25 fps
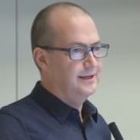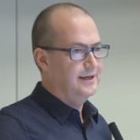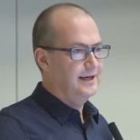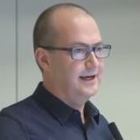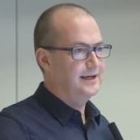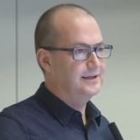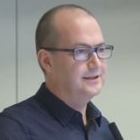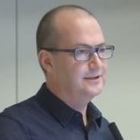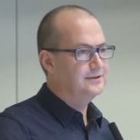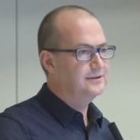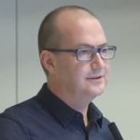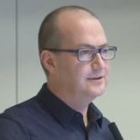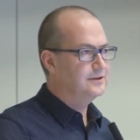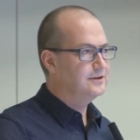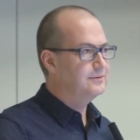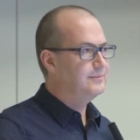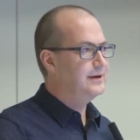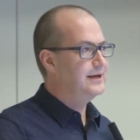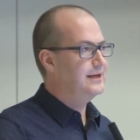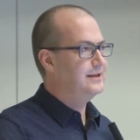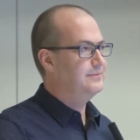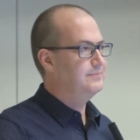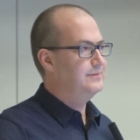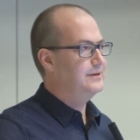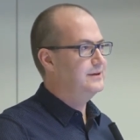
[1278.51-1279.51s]
I don't know
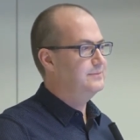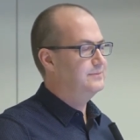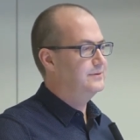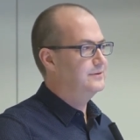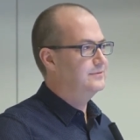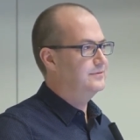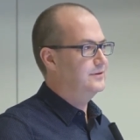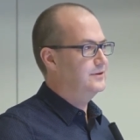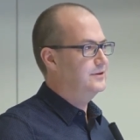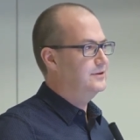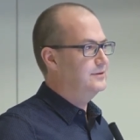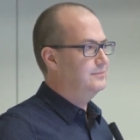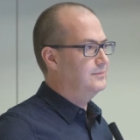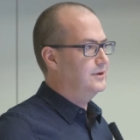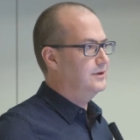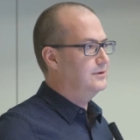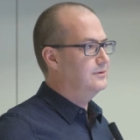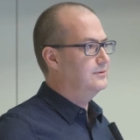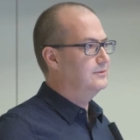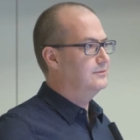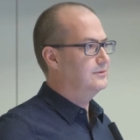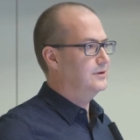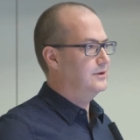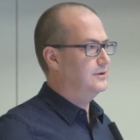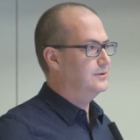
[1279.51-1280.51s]
many people for whom
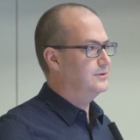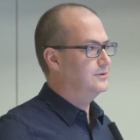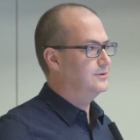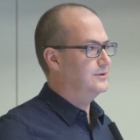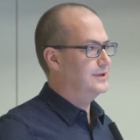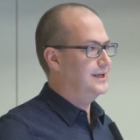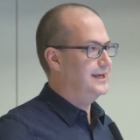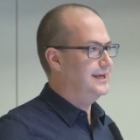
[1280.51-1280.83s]
old, old